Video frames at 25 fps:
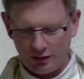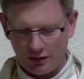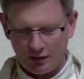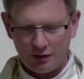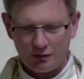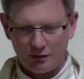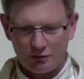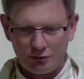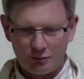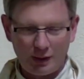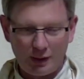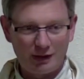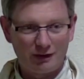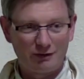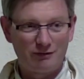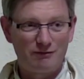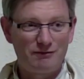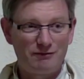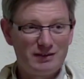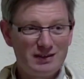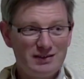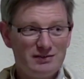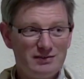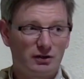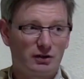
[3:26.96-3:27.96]
rheumatic
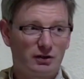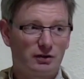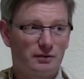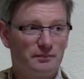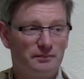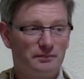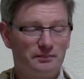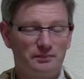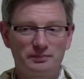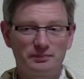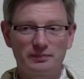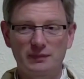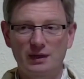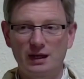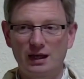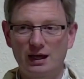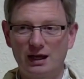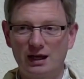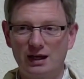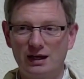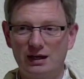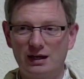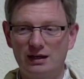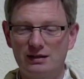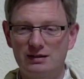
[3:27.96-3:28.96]
fever
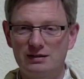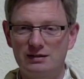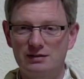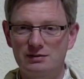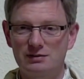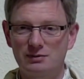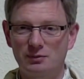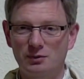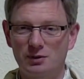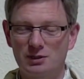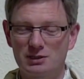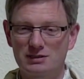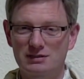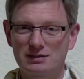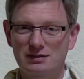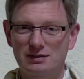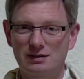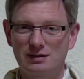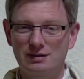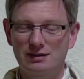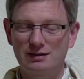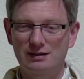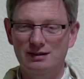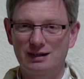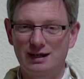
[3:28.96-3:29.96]
and was
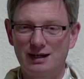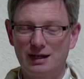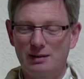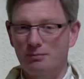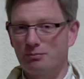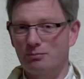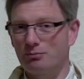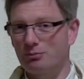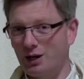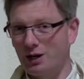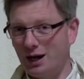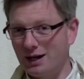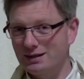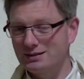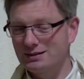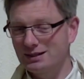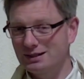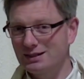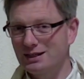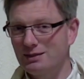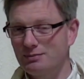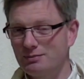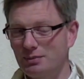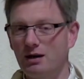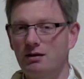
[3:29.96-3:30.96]
lay practically
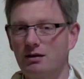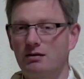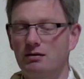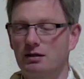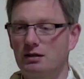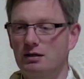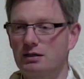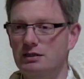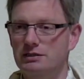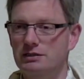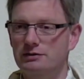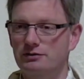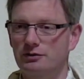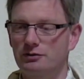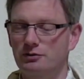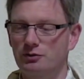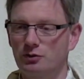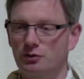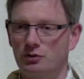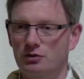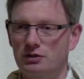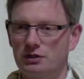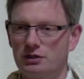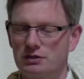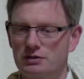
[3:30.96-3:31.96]
paralyzed for four
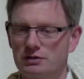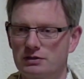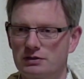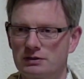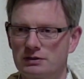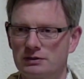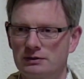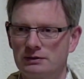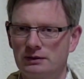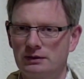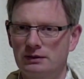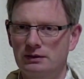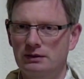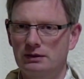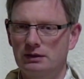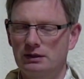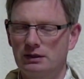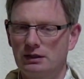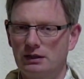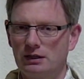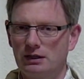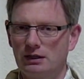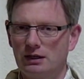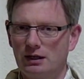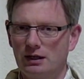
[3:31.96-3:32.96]
years.
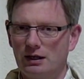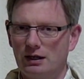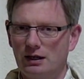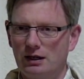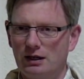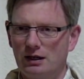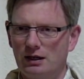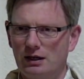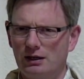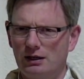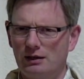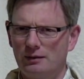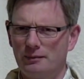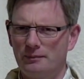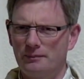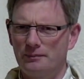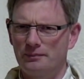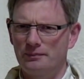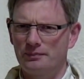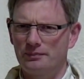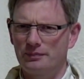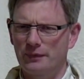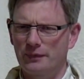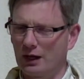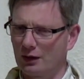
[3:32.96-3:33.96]
Um,
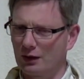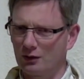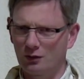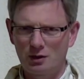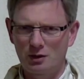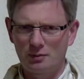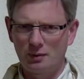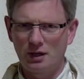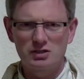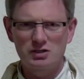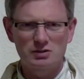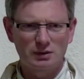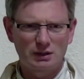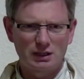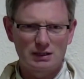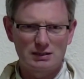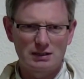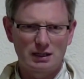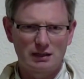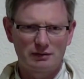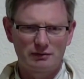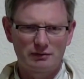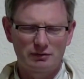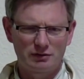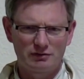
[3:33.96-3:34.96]
I can only imagine what that's
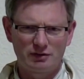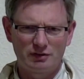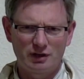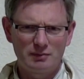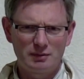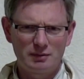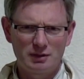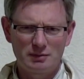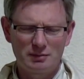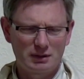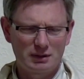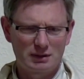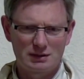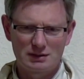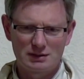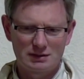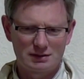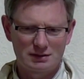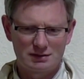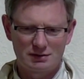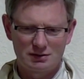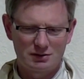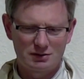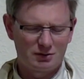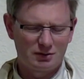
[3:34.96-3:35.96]
like for the family because,
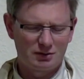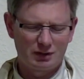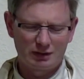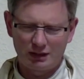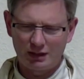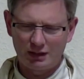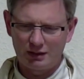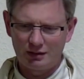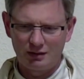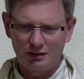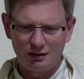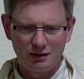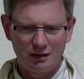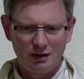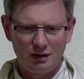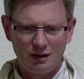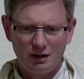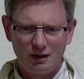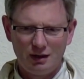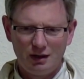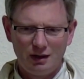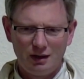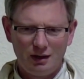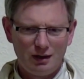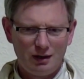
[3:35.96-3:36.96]
you know, again,
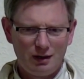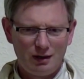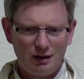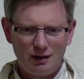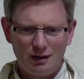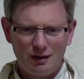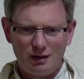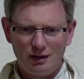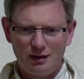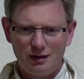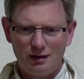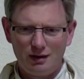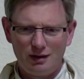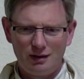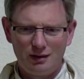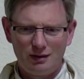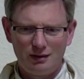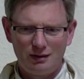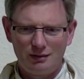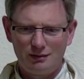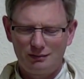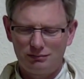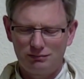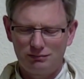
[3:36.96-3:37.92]
uh,